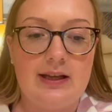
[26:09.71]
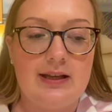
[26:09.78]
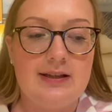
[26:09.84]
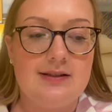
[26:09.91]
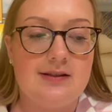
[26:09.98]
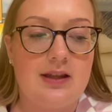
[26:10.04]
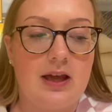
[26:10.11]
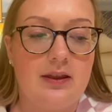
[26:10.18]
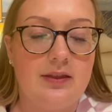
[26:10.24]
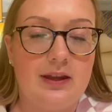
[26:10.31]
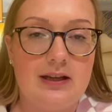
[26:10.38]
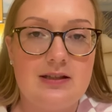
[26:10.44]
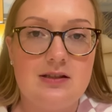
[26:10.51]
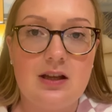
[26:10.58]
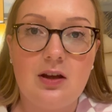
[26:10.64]
is that
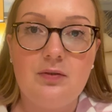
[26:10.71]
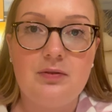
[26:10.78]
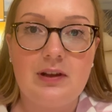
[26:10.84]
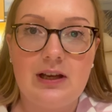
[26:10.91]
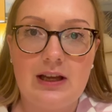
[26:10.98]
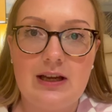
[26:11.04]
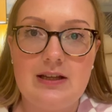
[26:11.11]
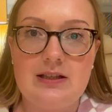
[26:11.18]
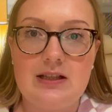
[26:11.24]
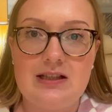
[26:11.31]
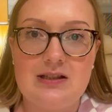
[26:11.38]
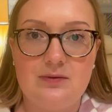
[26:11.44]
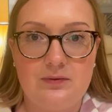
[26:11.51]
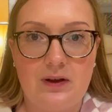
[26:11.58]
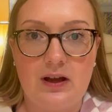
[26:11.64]
they serve the
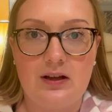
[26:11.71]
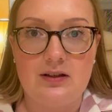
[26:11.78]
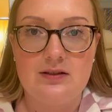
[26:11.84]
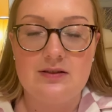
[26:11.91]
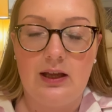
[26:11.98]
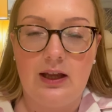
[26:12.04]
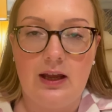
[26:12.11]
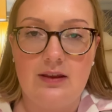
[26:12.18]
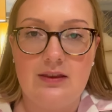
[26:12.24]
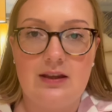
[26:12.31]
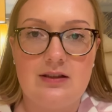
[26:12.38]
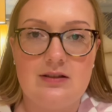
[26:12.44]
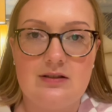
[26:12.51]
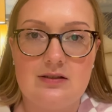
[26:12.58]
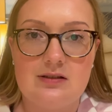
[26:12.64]
ladies first and
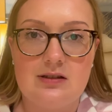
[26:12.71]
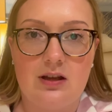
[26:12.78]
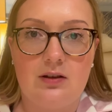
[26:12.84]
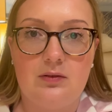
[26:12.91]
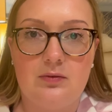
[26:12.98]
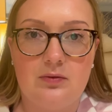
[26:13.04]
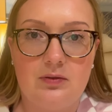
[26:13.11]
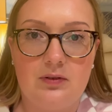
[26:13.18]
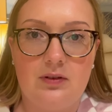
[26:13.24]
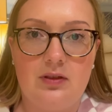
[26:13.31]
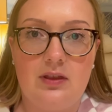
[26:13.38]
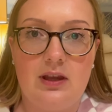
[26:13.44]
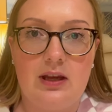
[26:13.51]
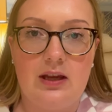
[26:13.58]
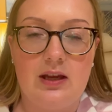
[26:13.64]
then serve
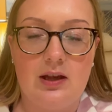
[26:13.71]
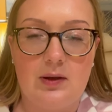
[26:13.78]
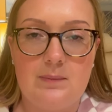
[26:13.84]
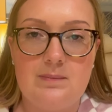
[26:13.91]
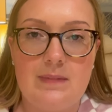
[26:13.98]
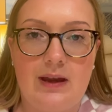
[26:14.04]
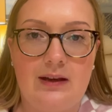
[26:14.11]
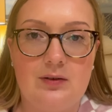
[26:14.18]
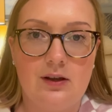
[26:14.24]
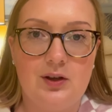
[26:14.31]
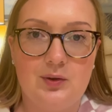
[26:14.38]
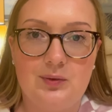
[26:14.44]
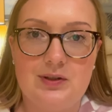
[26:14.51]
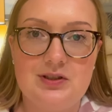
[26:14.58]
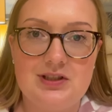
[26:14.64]
the men,
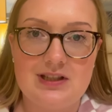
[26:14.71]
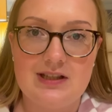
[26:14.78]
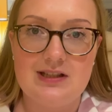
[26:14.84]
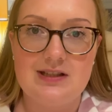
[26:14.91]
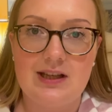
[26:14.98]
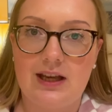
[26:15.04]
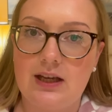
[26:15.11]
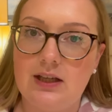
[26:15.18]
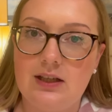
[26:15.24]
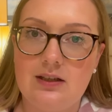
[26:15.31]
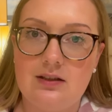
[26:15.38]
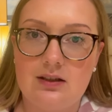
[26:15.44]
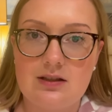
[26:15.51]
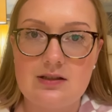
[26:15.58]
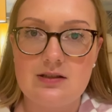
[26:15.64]
which is a
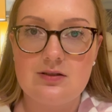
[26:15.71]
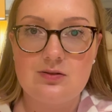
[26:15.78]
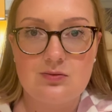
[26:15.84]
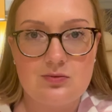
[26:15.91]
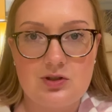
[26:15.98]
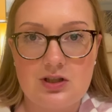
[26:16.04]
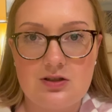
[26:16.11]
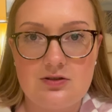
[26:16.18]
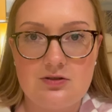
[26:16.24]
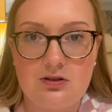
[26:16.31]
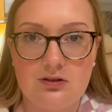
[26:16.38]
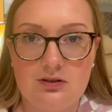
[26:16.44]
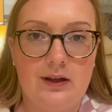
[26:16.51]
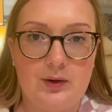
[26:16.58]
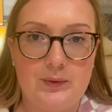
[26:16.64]
nice little gesture.